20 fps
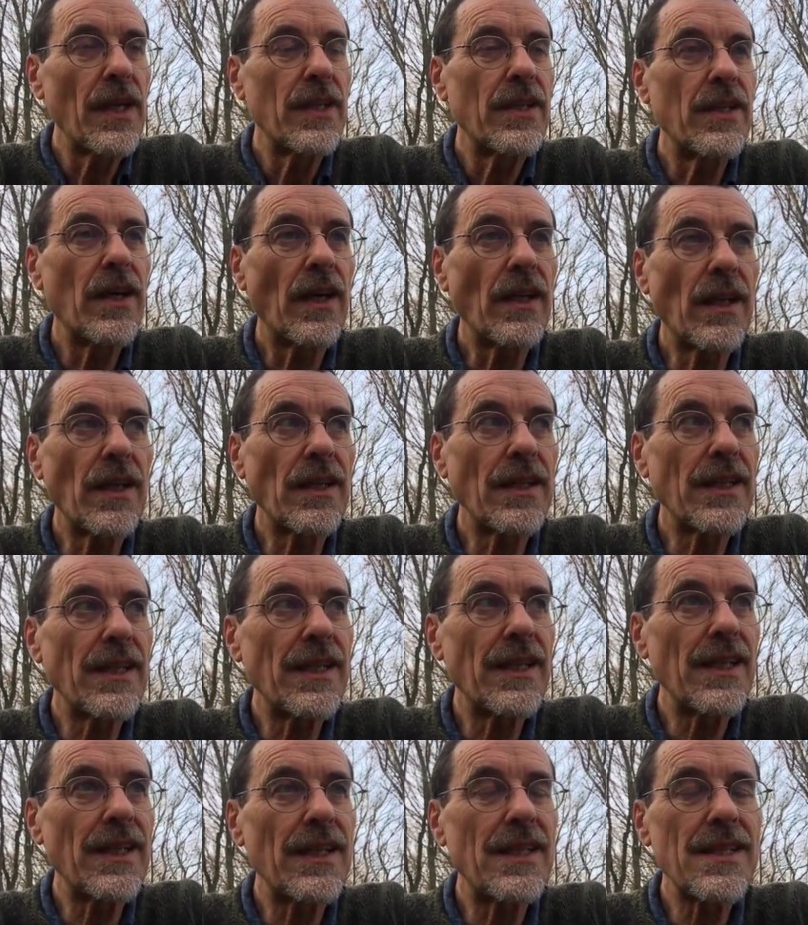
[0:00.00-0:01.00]
Not
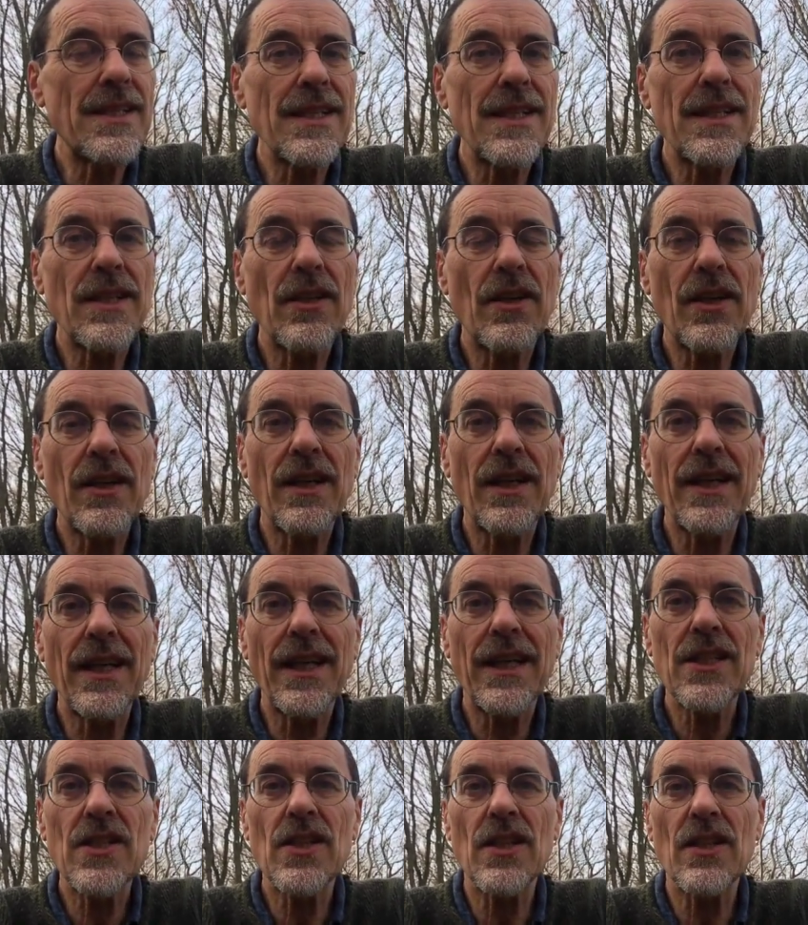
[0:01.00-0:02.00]
only is it a
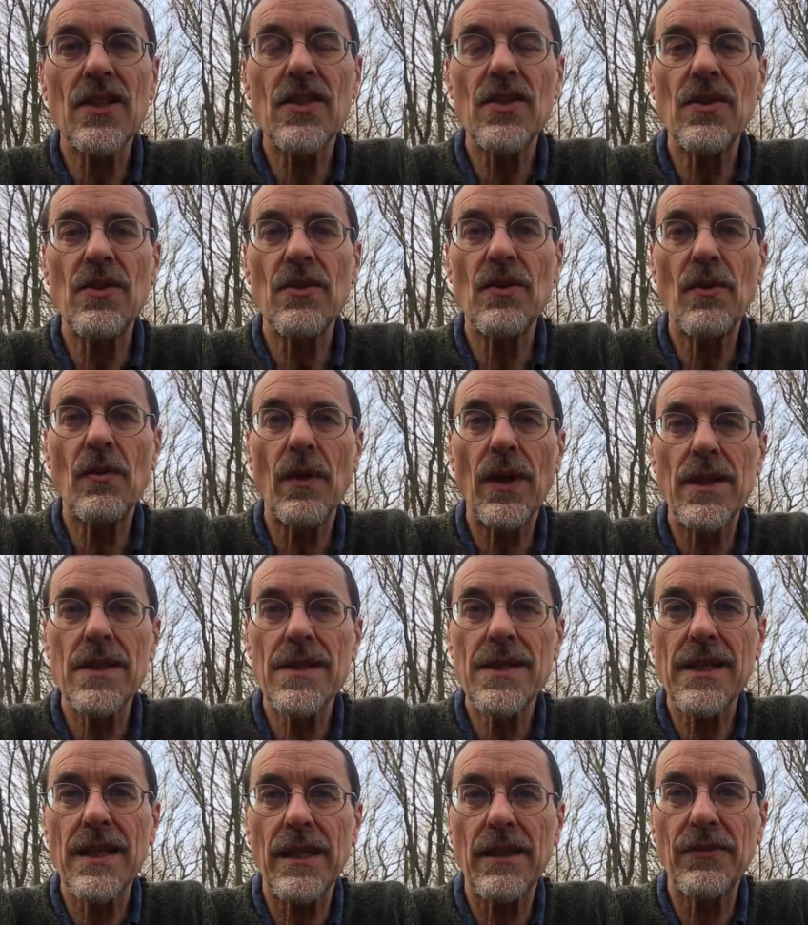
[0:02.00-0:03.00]
connection to
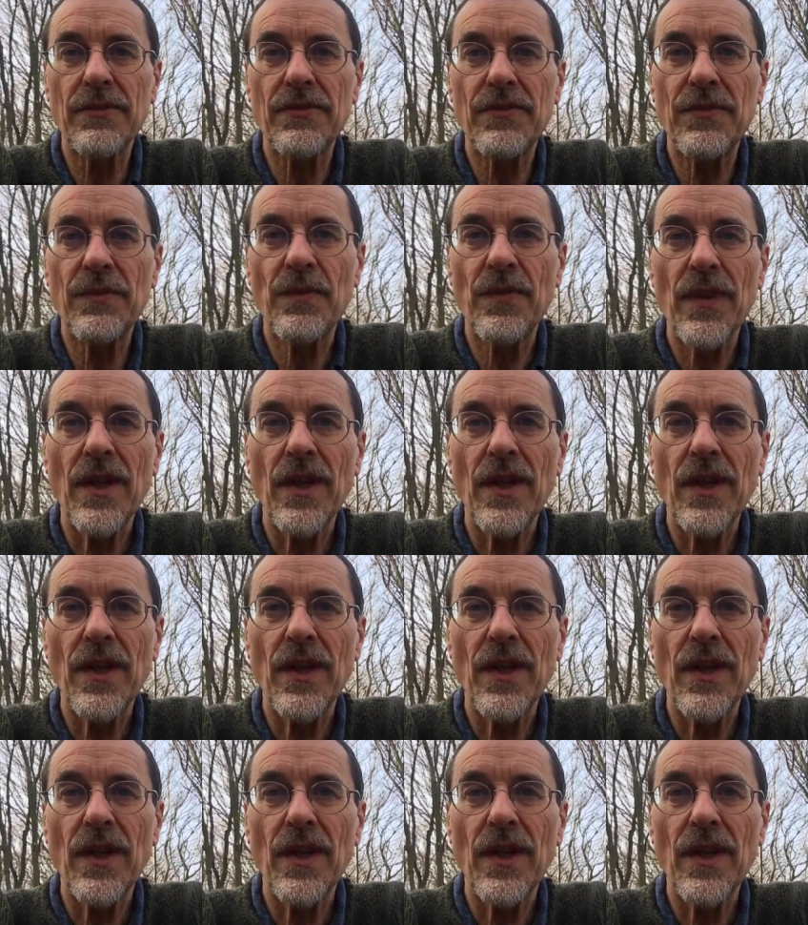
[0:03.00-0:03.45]
oneself,